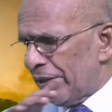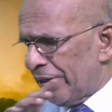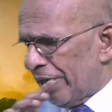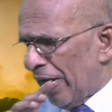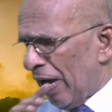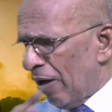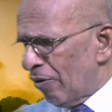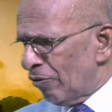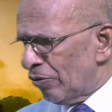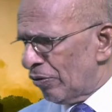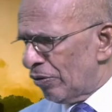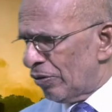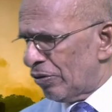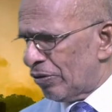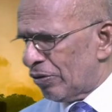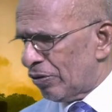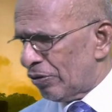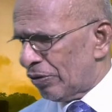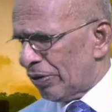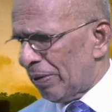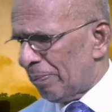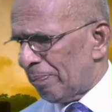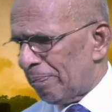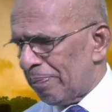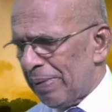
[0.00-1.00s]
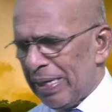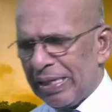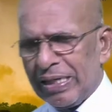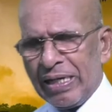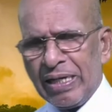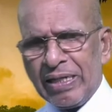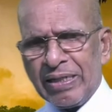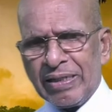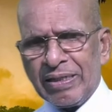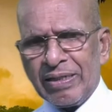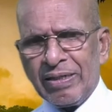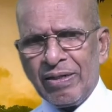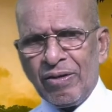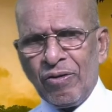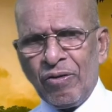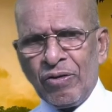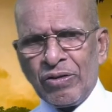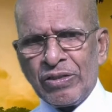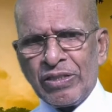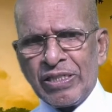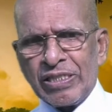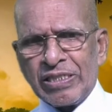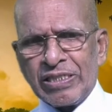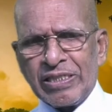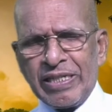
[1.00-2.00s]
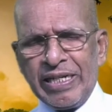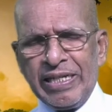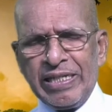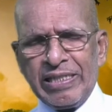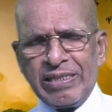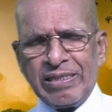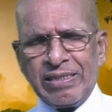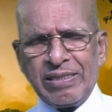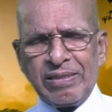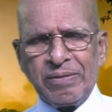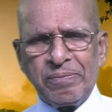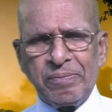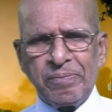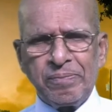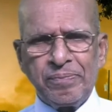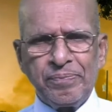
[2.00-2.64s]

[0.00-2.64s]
down to the beggar on the street.